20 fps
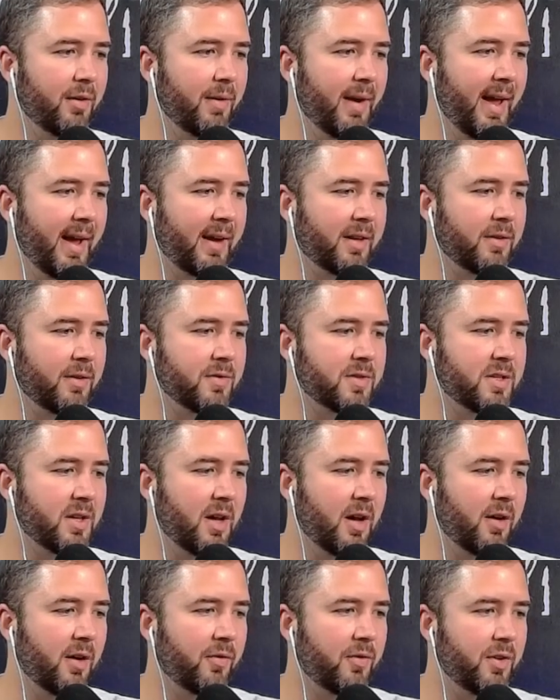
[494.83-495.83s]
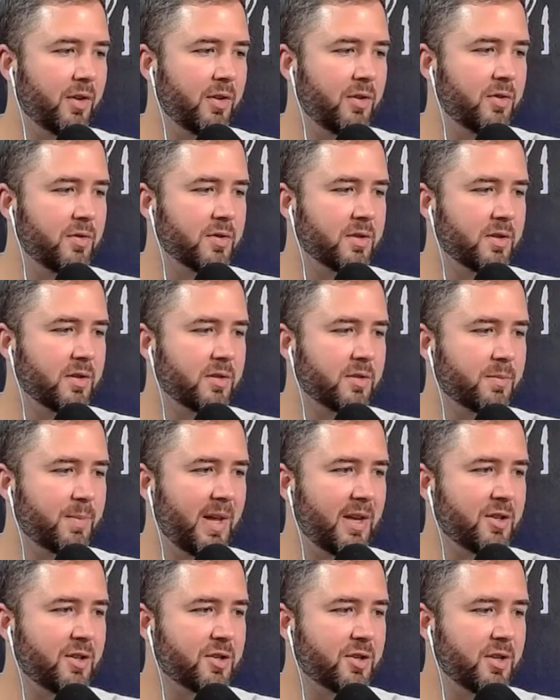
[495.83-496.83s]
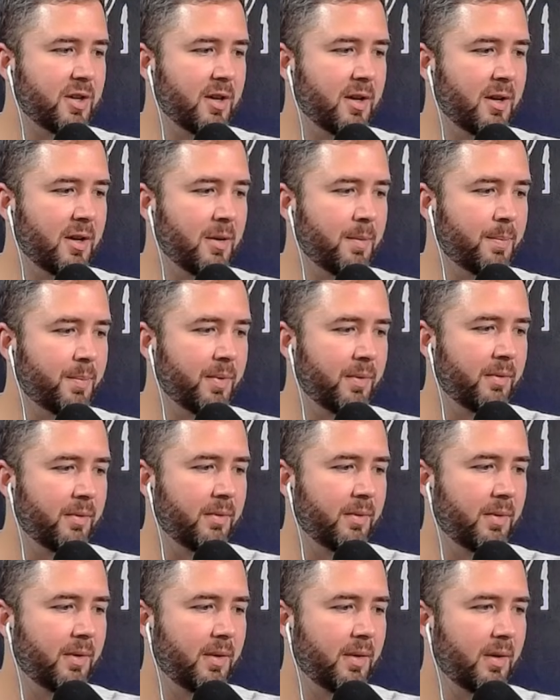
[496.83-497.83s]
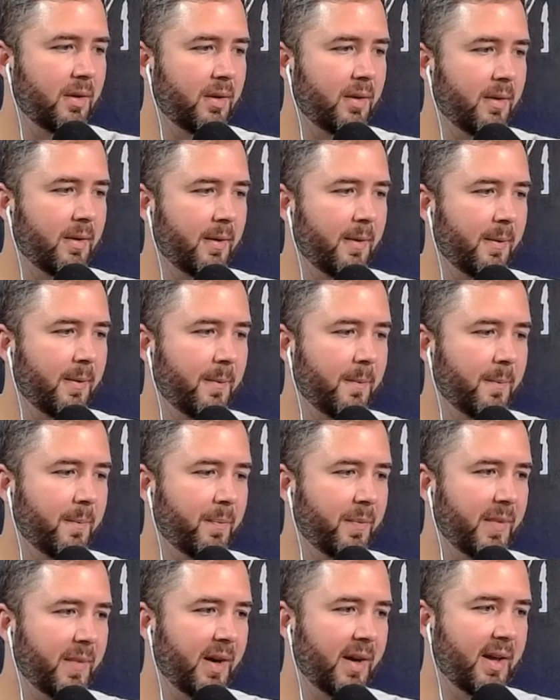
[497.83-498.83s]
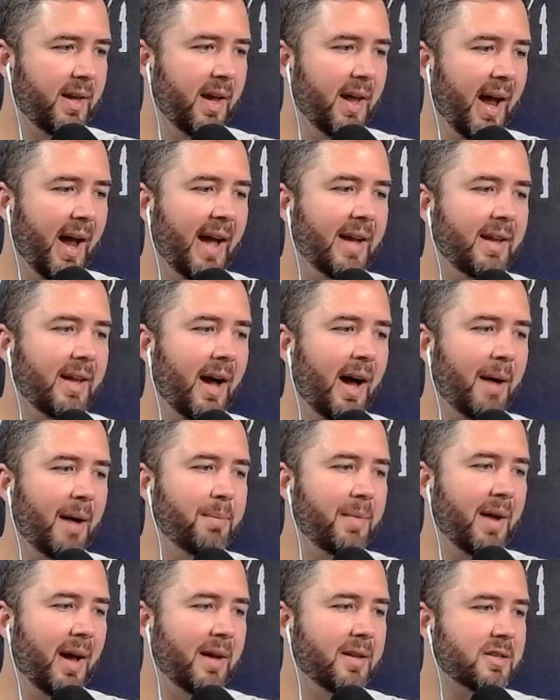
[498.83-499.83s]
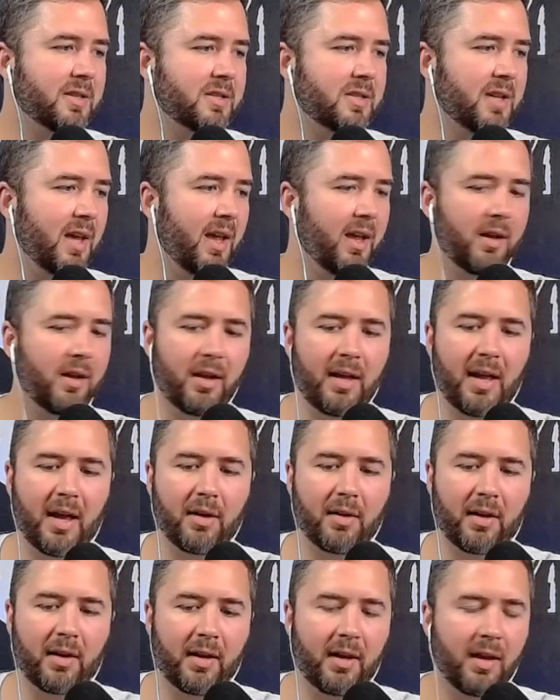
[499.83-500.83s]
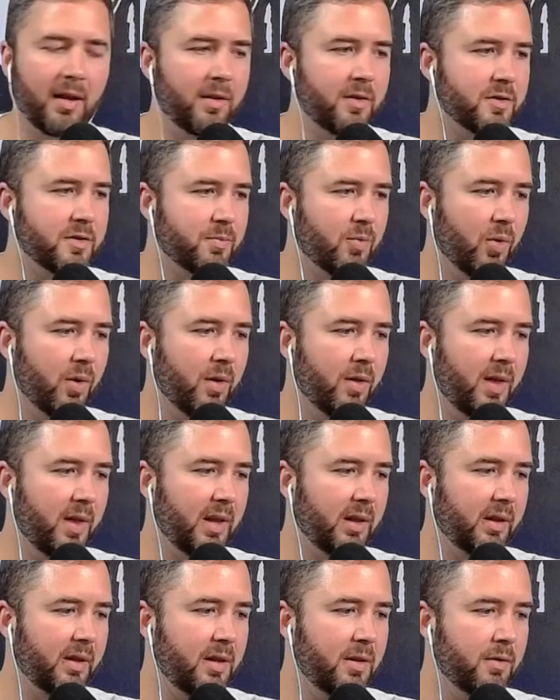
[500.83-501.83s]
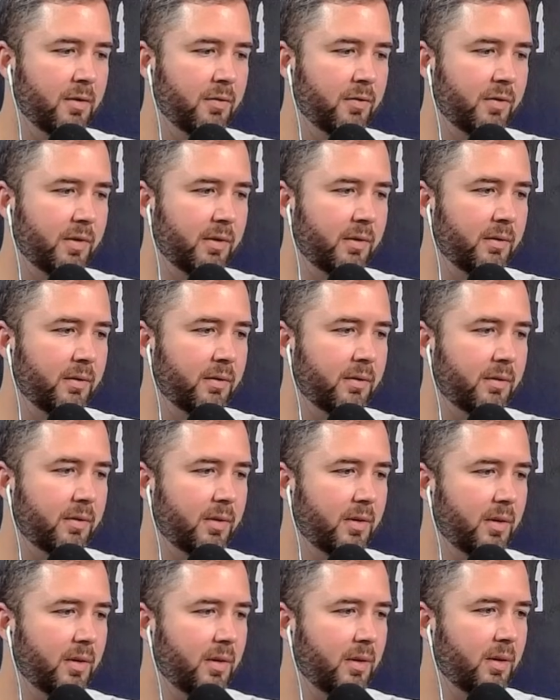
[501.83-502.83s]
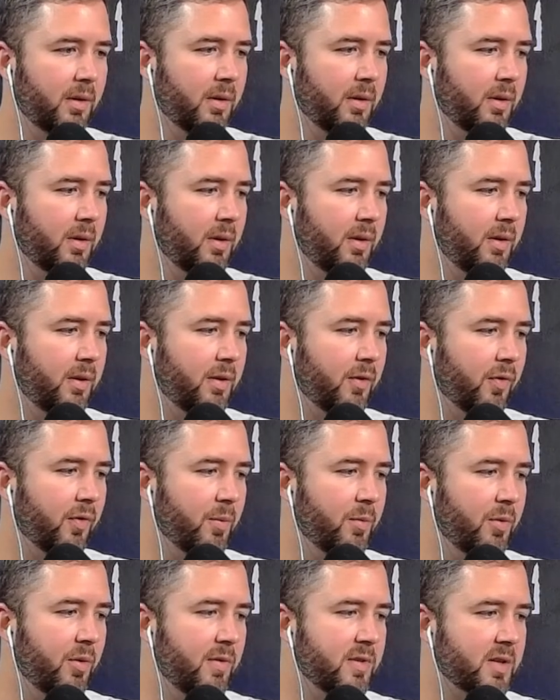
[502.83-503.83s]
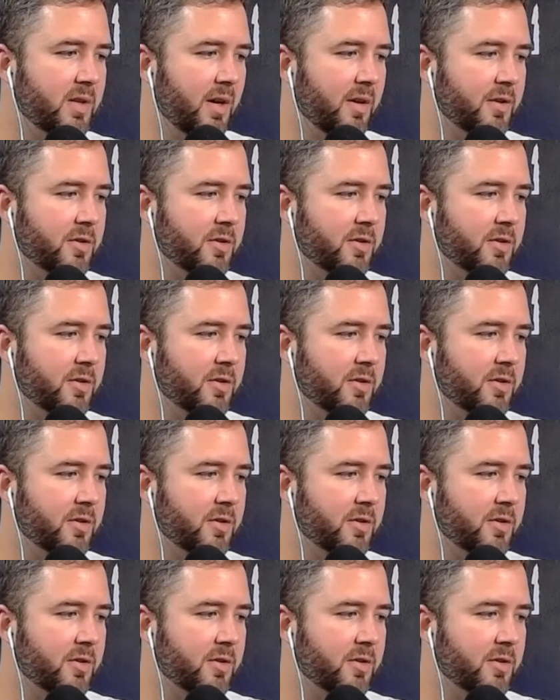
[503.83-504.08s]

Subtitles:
interactive stuff. You could use the spaceship. And again, I'm not saying... Yeah, again, there's more. They Live and different movies